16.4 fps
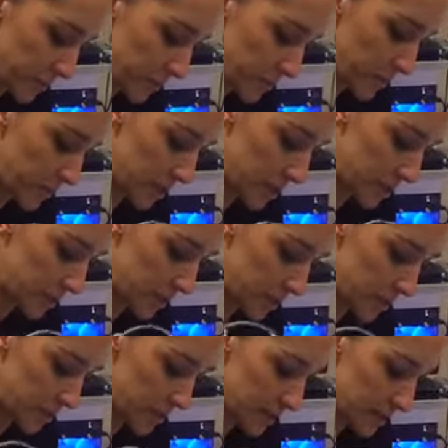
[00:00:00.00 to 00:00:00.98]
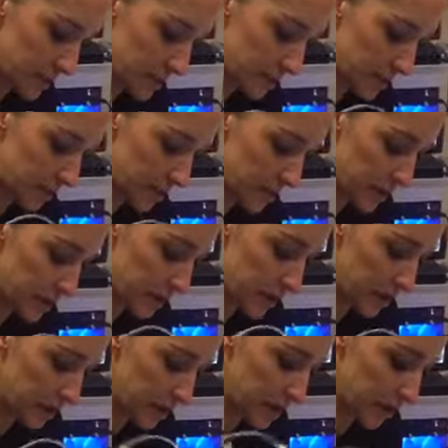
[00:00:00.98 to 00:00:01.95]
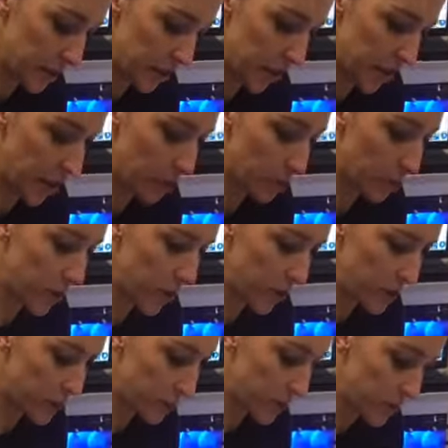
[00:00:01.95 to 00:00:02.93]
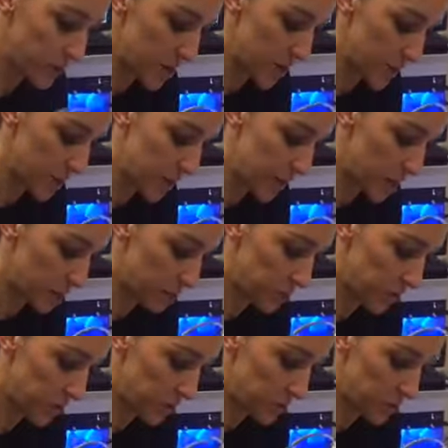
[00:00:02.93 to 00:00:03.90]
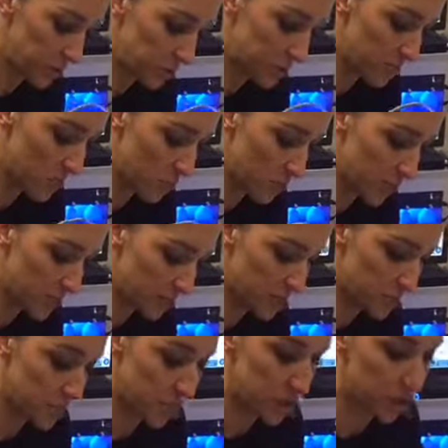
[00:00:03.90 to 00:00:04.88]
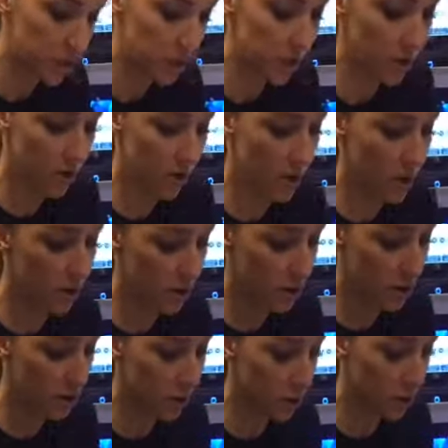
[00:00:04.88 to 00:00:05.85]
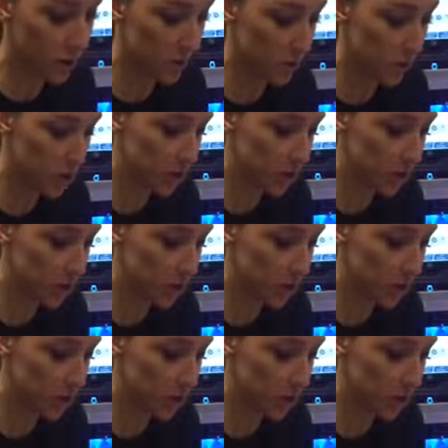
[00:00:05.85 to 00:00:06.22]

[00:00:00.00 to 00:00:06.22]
this is a great treatment to help keep those pores, especially on the nose, which,